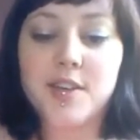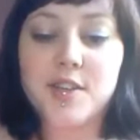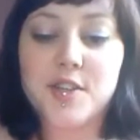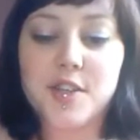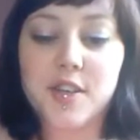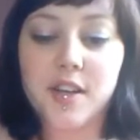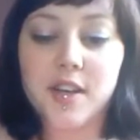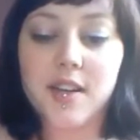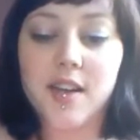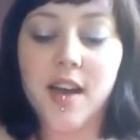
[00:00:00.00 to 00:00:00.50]

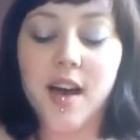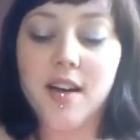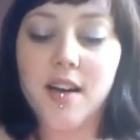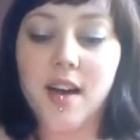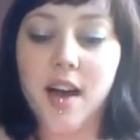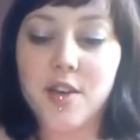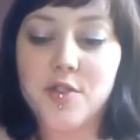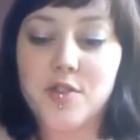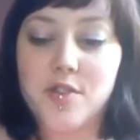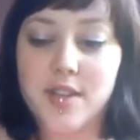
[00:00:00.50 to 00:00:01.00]
She could not
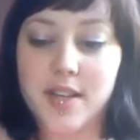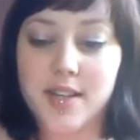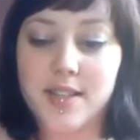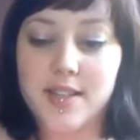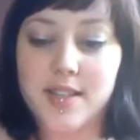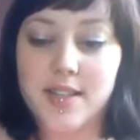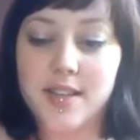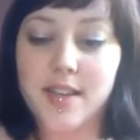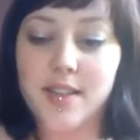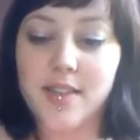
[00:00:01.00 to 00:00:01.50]
contradict
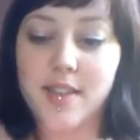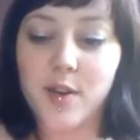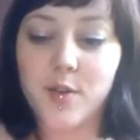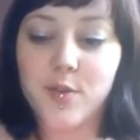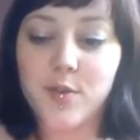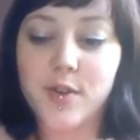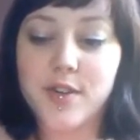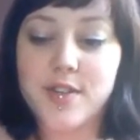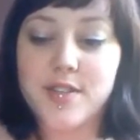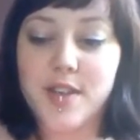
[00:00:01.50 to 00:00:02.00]
it, and
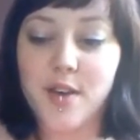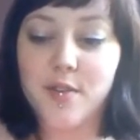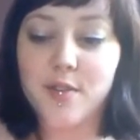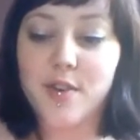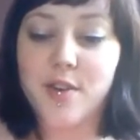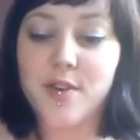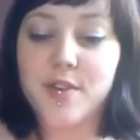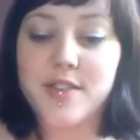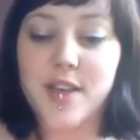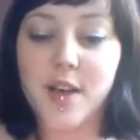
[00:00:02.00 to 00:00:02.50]
therefore
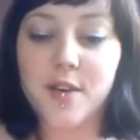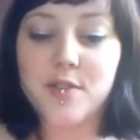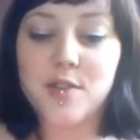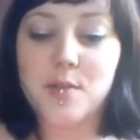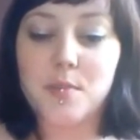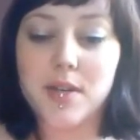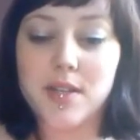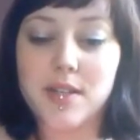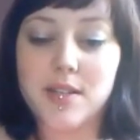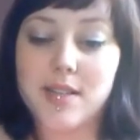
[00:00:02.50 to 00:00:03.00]
suffered herself
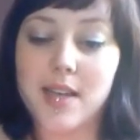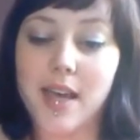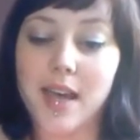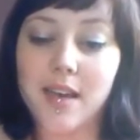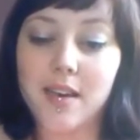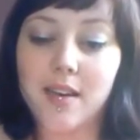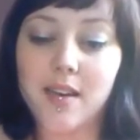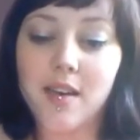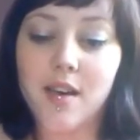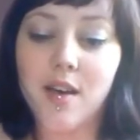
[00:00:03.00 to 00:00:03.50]
to be
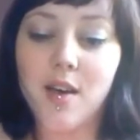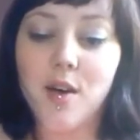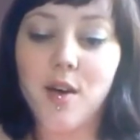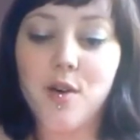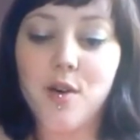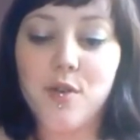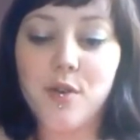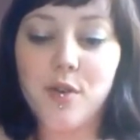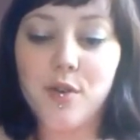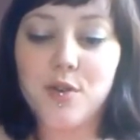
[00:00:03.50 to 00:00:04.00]
detained,
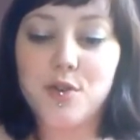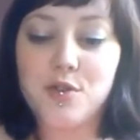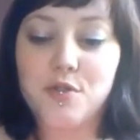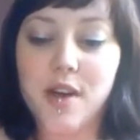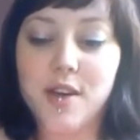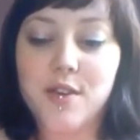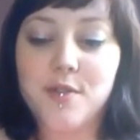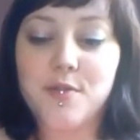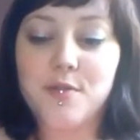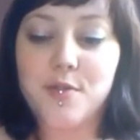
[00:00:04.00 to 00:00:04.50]
though her
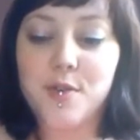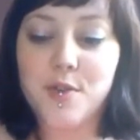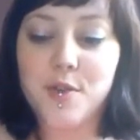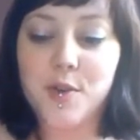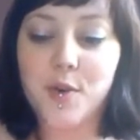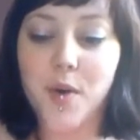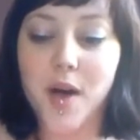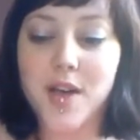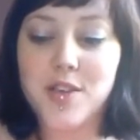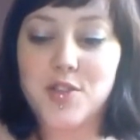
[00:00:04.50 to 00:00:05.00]
dread of
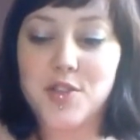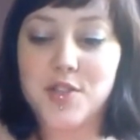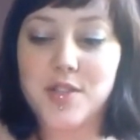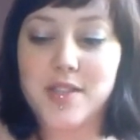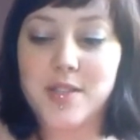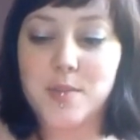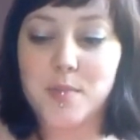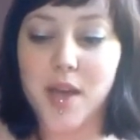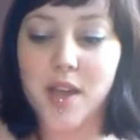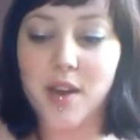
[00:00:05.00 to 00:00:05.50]
further
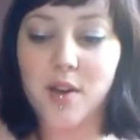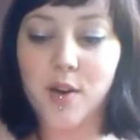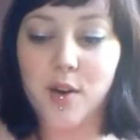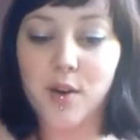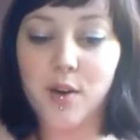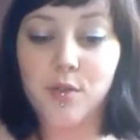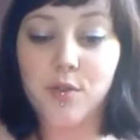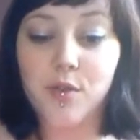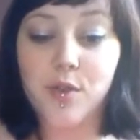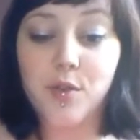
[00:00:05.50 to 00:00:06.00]
questions made
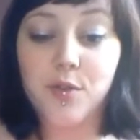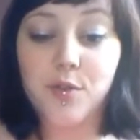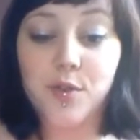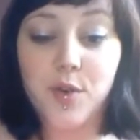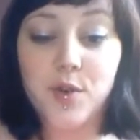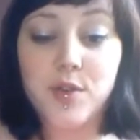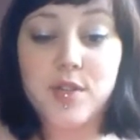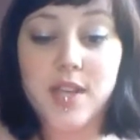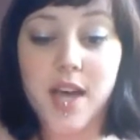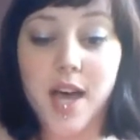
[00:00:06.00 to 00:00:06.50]
her, for the
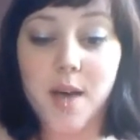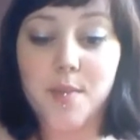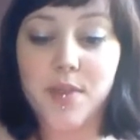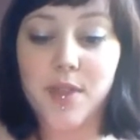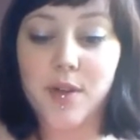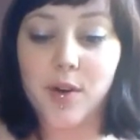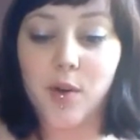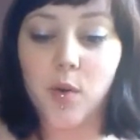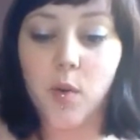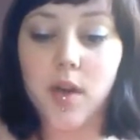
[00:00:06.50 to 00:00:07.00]
first time in
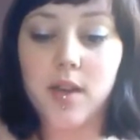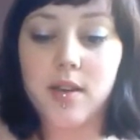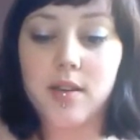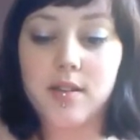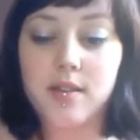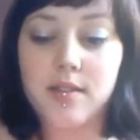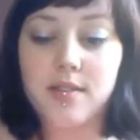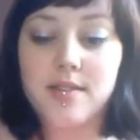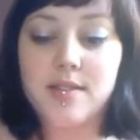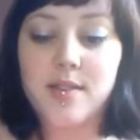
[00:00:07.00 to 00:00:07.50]
their
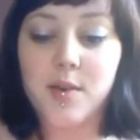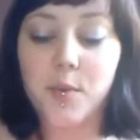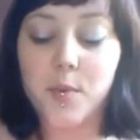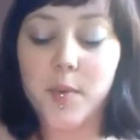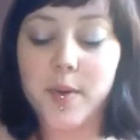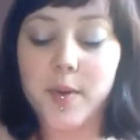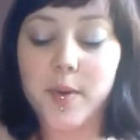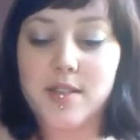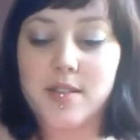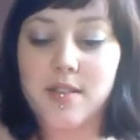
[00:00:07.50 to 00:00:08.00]
acquaintance,
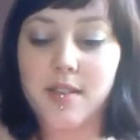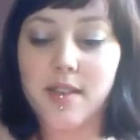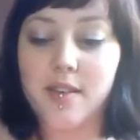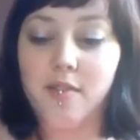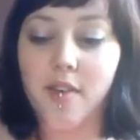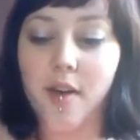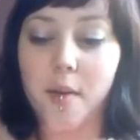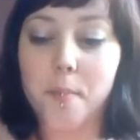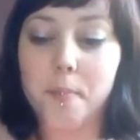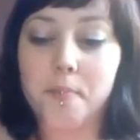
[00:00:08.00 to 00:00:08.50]
wish to
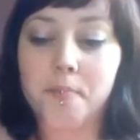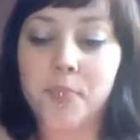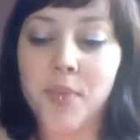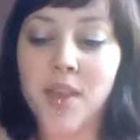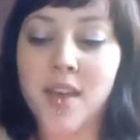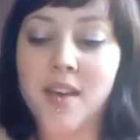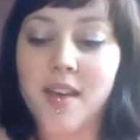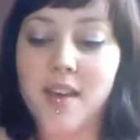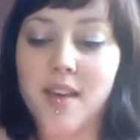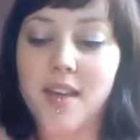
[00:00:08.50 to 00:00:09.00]
leave him.
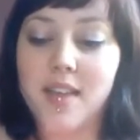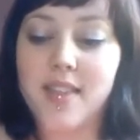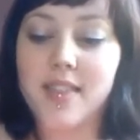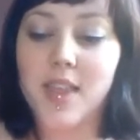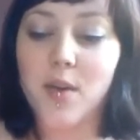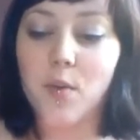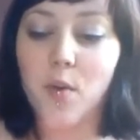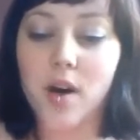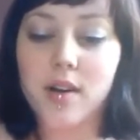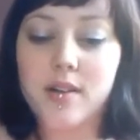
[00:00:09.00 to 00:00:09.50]

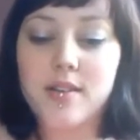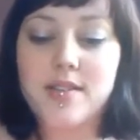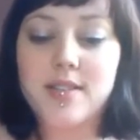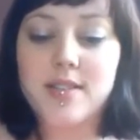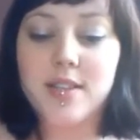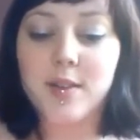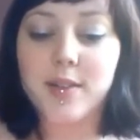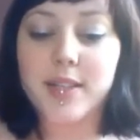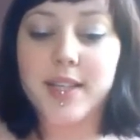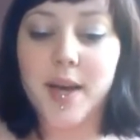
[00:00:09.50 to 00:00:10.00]
They walked
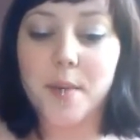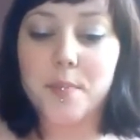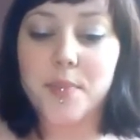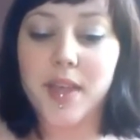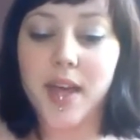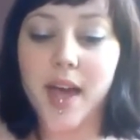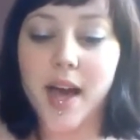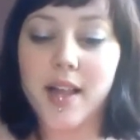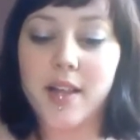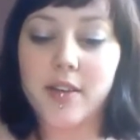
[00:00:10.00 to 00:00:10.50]
slowly up
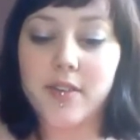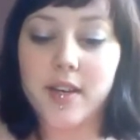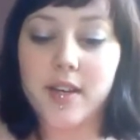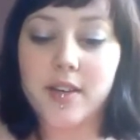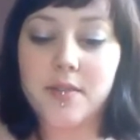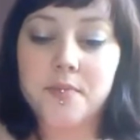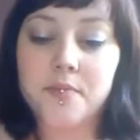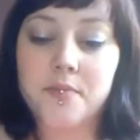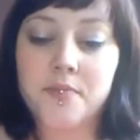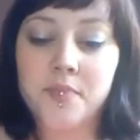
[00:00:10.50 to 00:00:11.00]
the
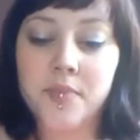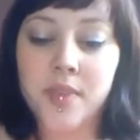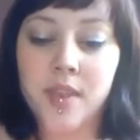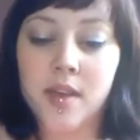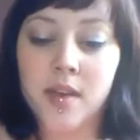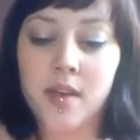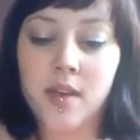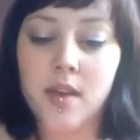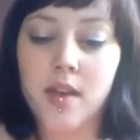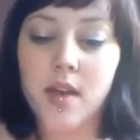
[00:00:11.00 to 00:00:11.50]
gallery.
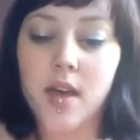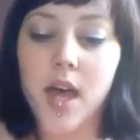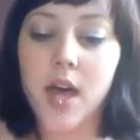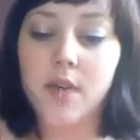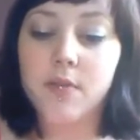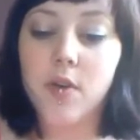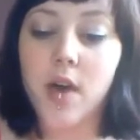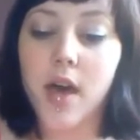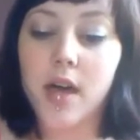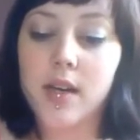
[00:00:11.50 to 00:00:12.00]

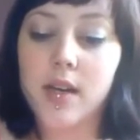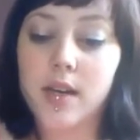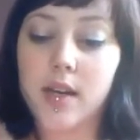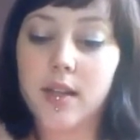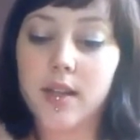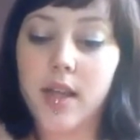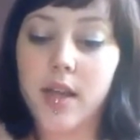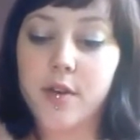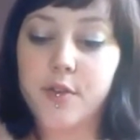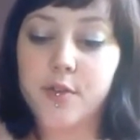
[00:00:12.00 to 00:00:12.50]
"Have you had
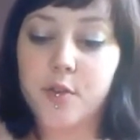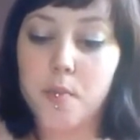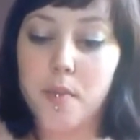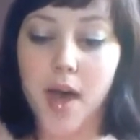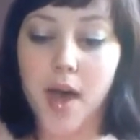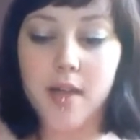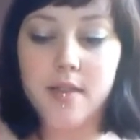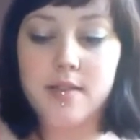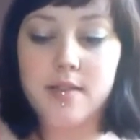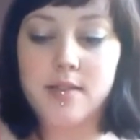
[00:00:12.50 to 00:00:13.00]
any letter from
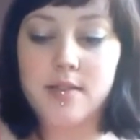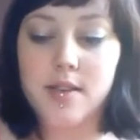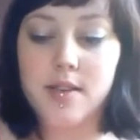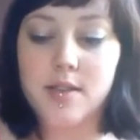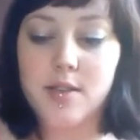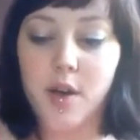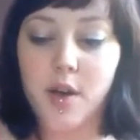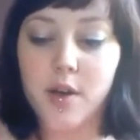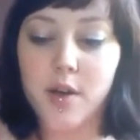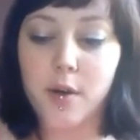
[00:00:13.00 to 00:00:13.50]
Bath since I
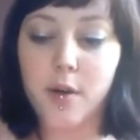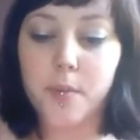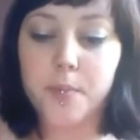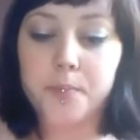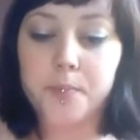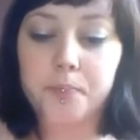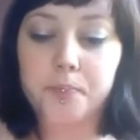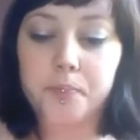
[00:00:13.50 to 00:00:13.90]
saw you?"